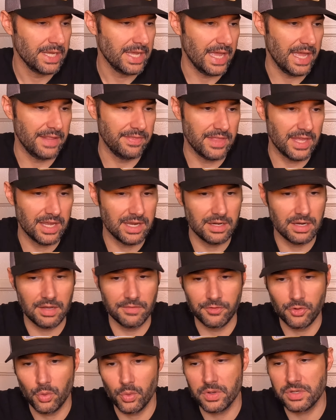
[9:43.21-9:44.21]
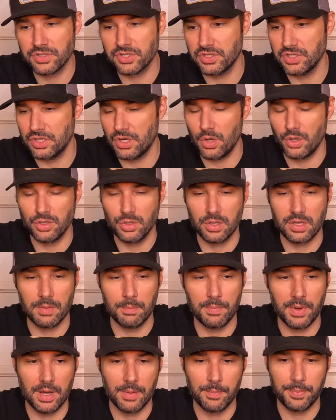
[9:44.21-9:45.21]
And then, of course, you know, you
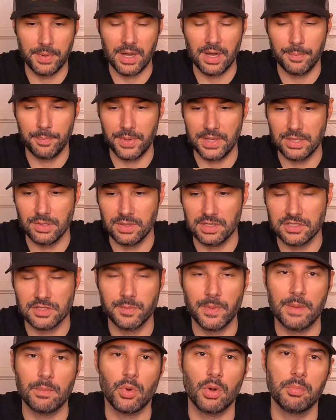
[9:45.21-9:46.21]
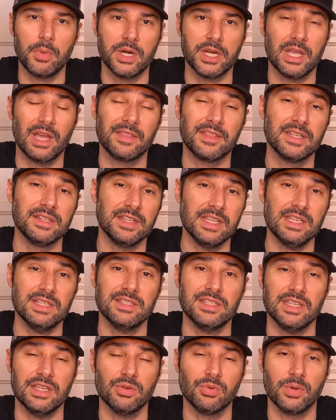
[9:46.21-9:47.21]
can bump up and you can spend more money on the
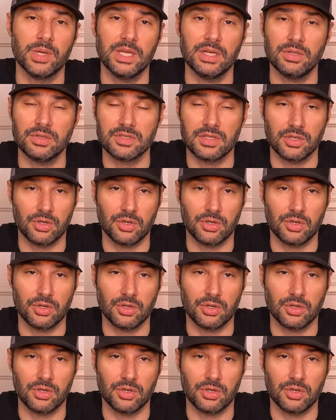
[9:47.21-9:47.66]
DC reels,